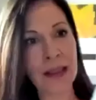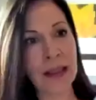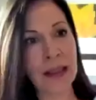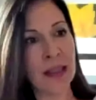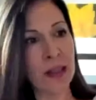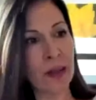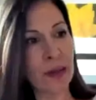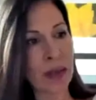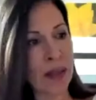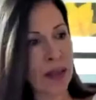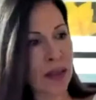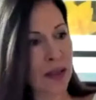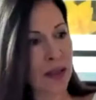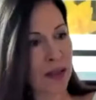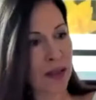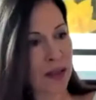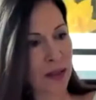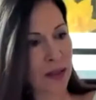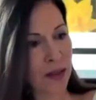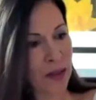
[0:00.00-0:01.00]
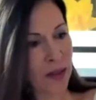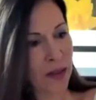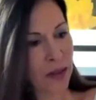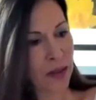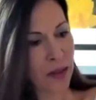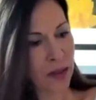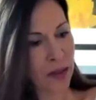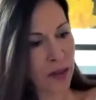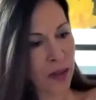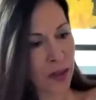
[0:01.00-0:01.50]
This was the
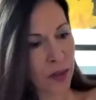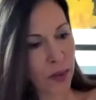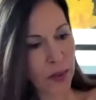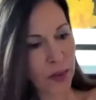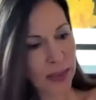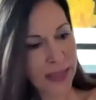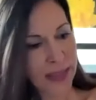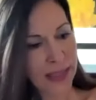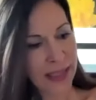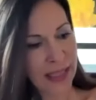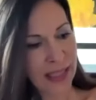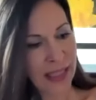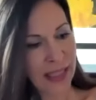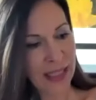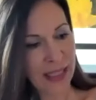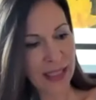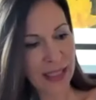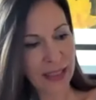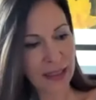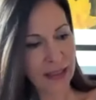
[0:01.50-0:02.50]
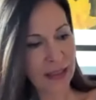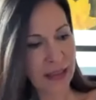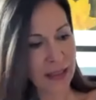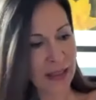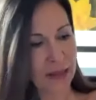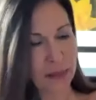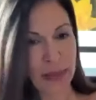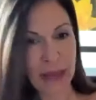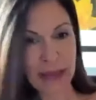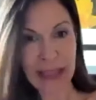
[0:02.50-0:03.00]
coolest thing,
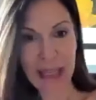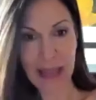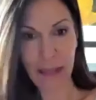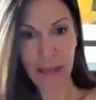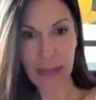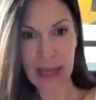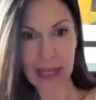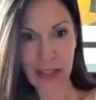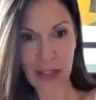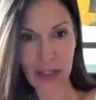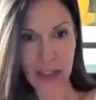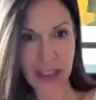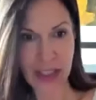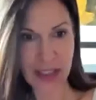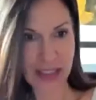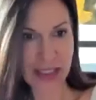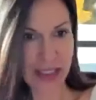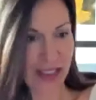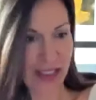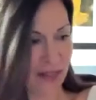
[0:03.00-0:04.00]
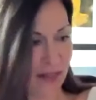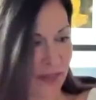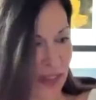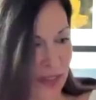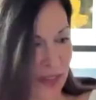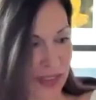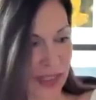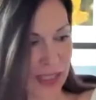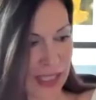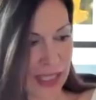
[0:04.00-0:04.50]
Plant Magic. I
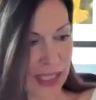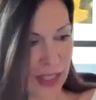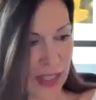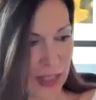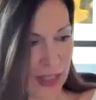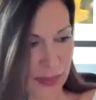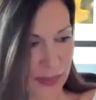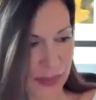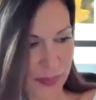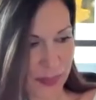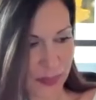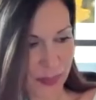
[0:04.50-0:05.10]
found it here